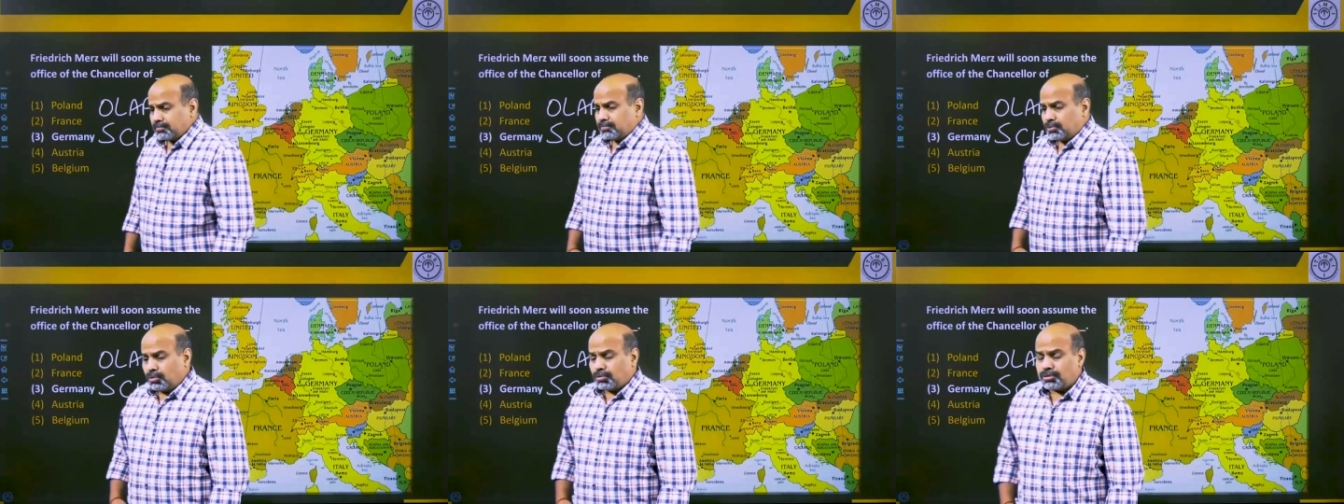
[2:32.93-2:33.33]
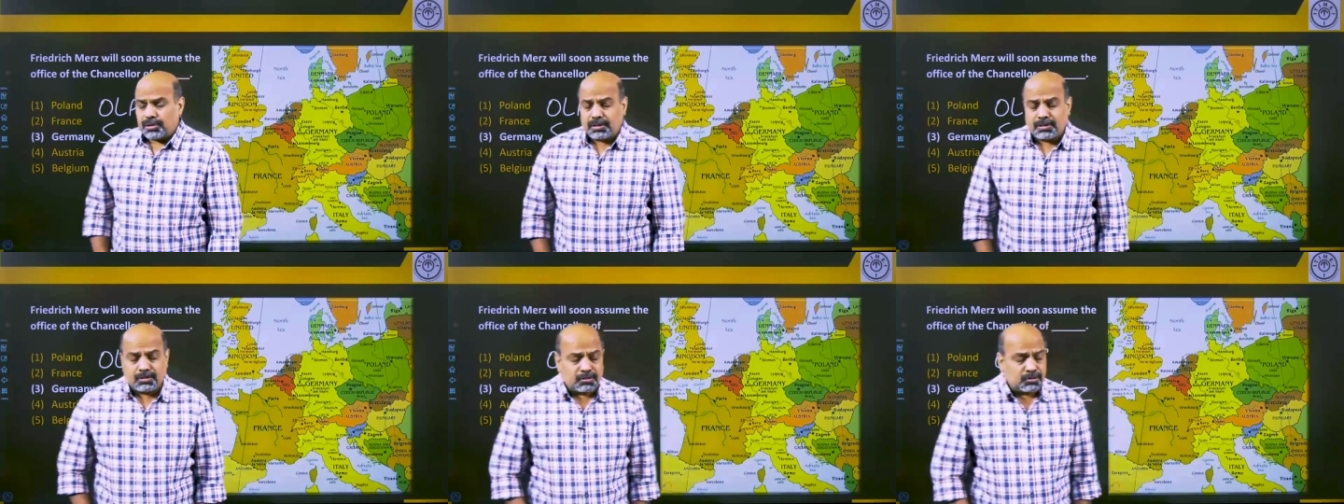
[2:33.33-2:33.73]
told
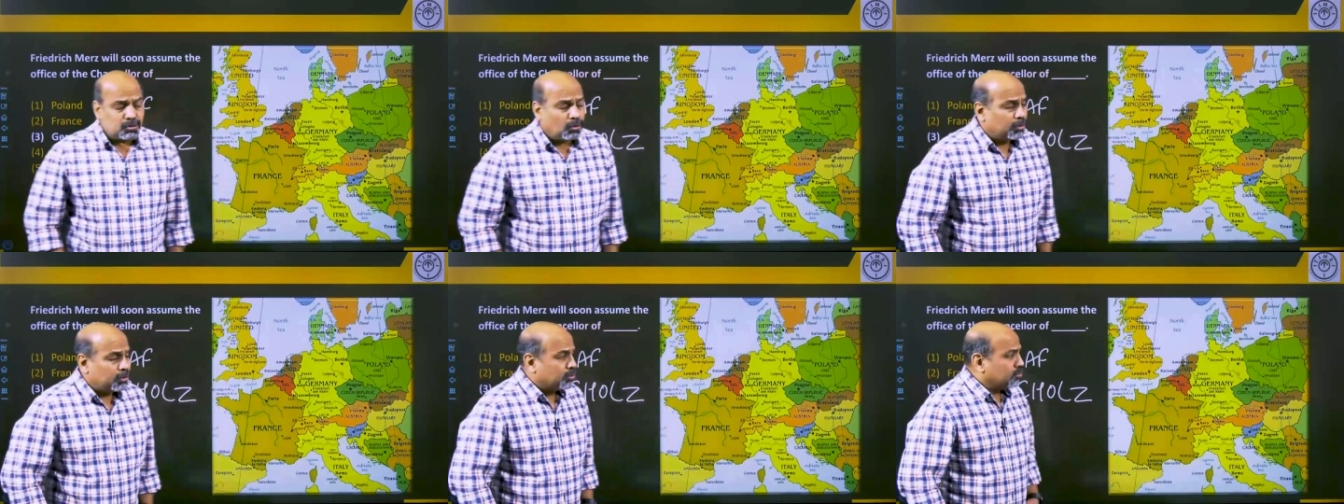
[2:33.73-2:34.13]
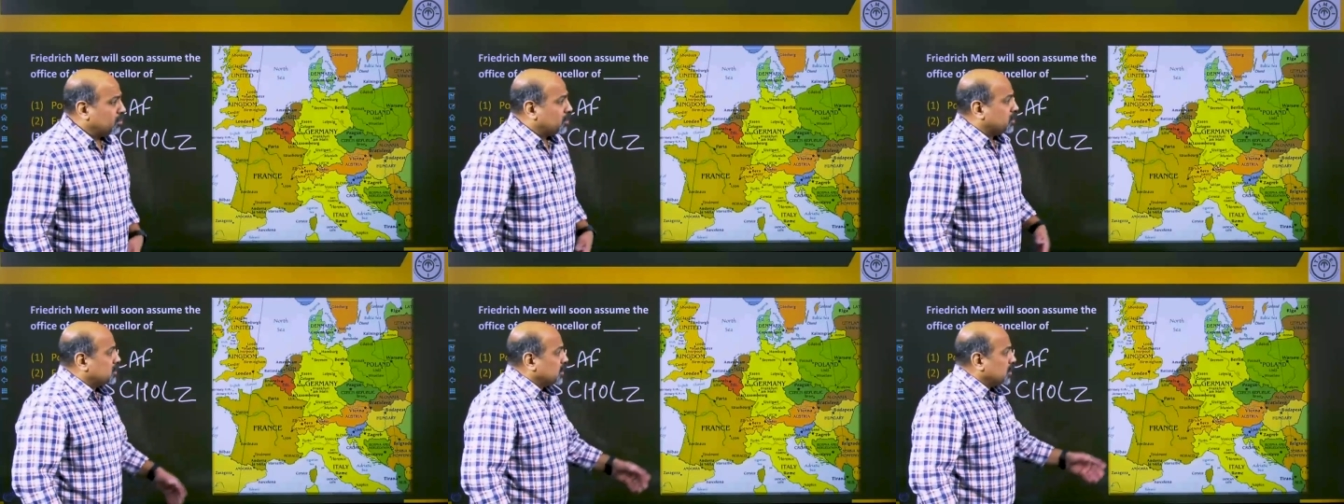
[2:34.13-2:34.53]
you,
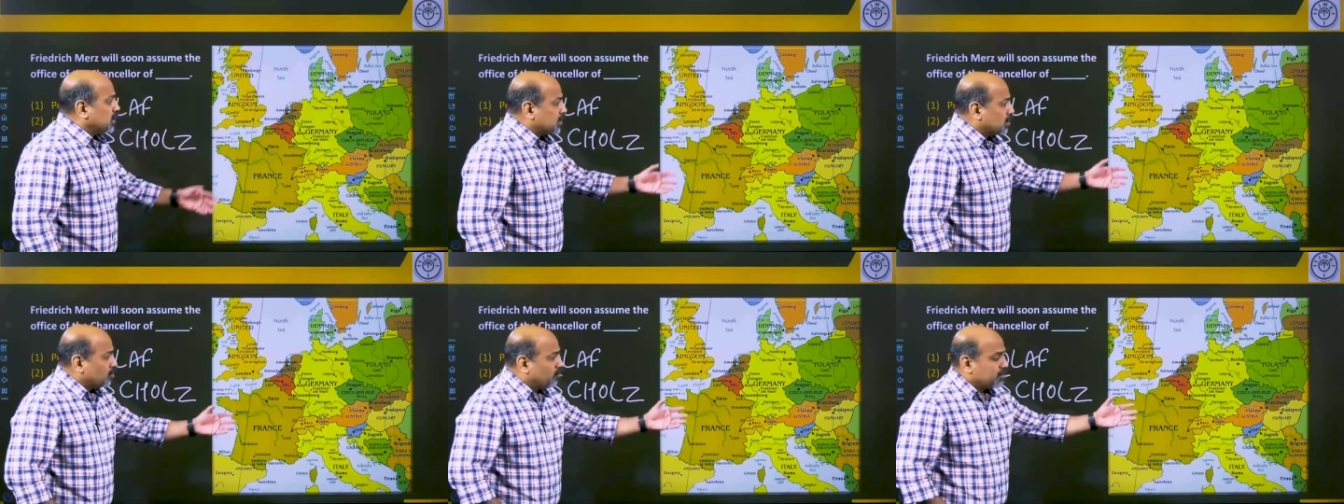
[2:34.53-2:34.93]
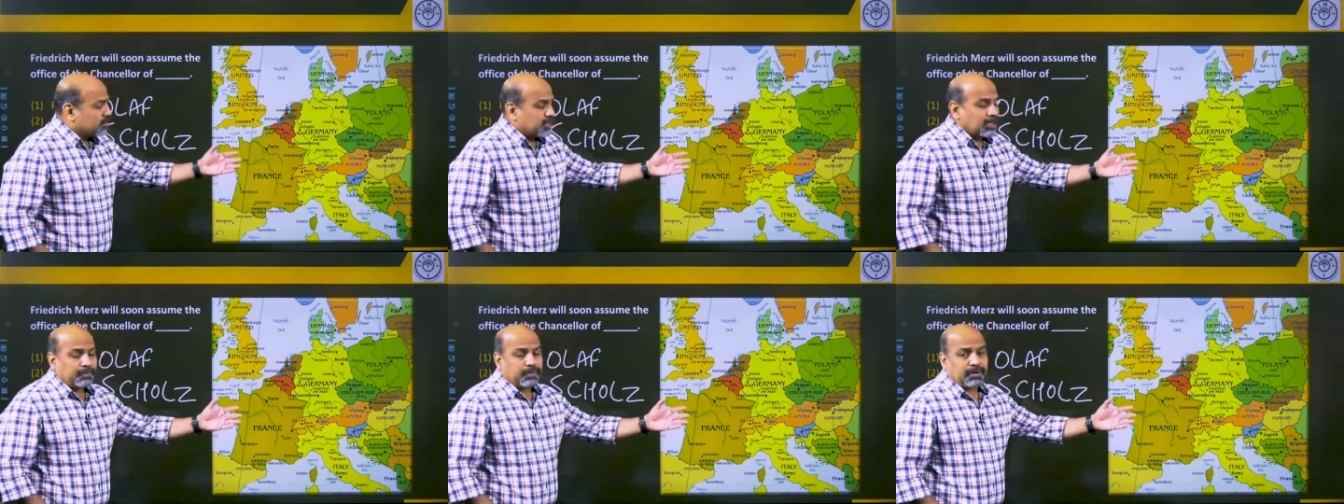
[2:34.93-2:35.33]
it's a little over
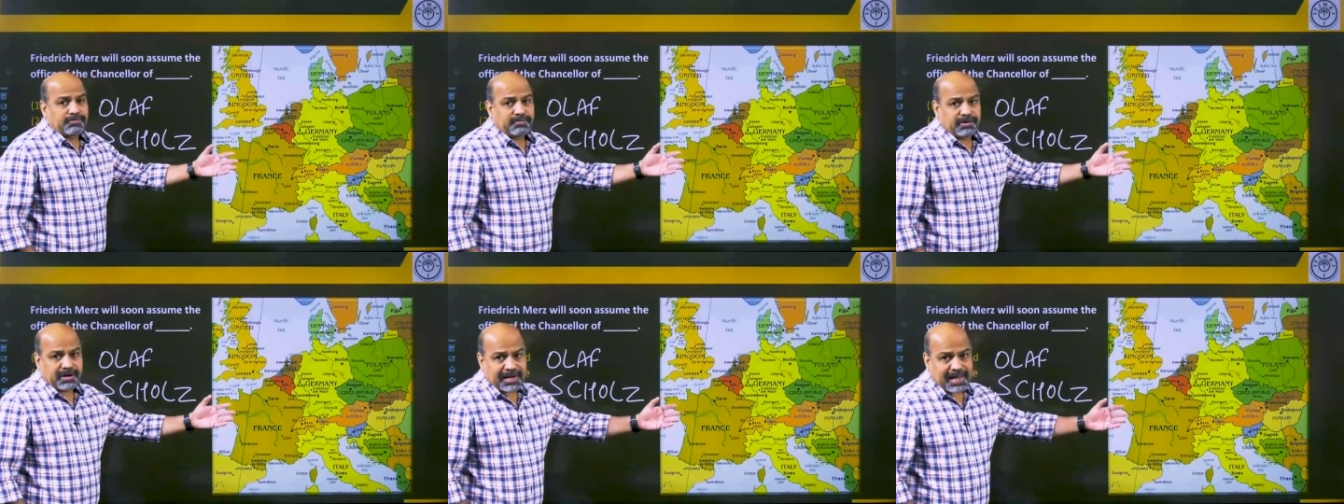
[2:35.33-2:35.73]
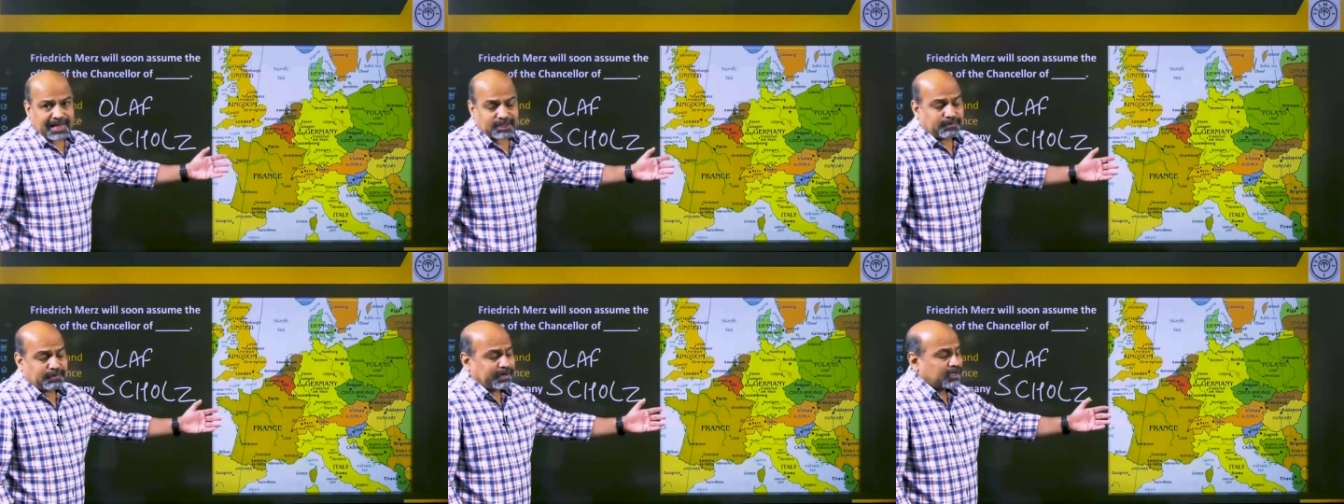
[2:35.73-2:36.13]
3.5 lakh
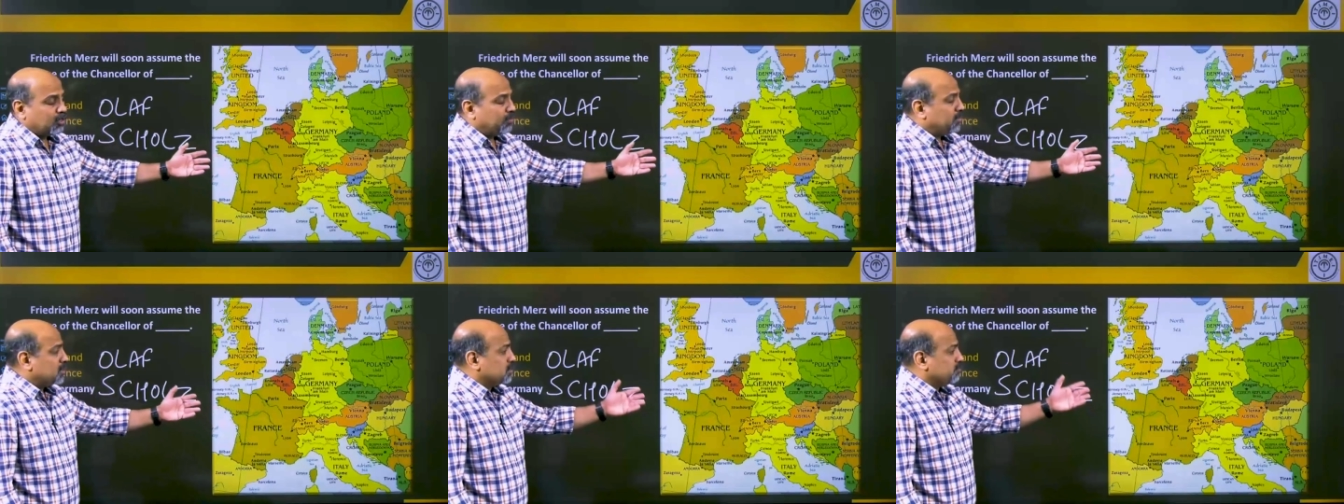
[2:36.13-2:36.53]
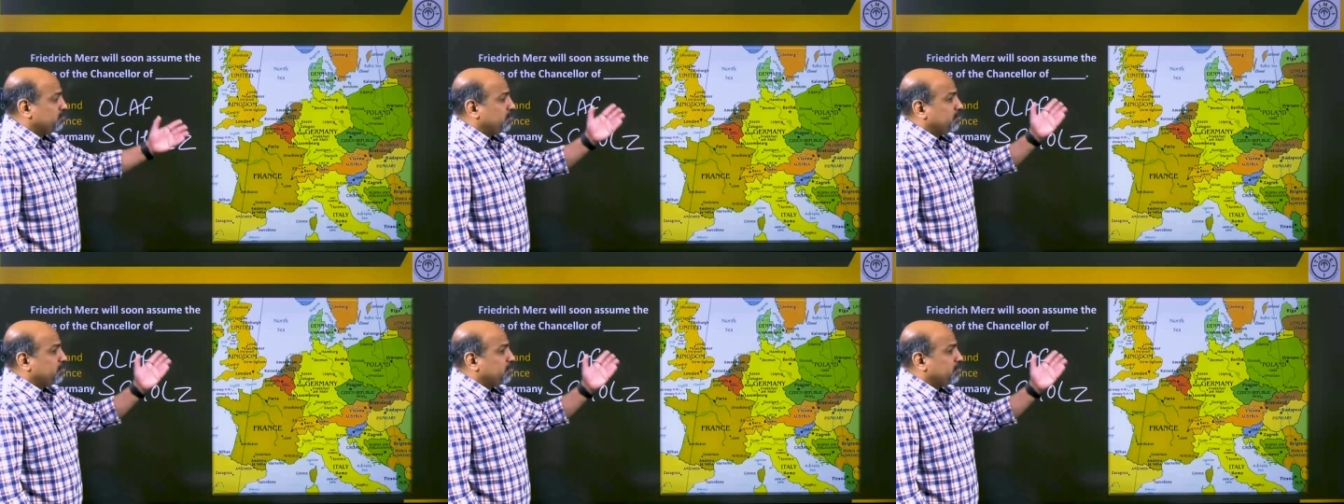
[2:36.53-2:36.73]
square kilometers.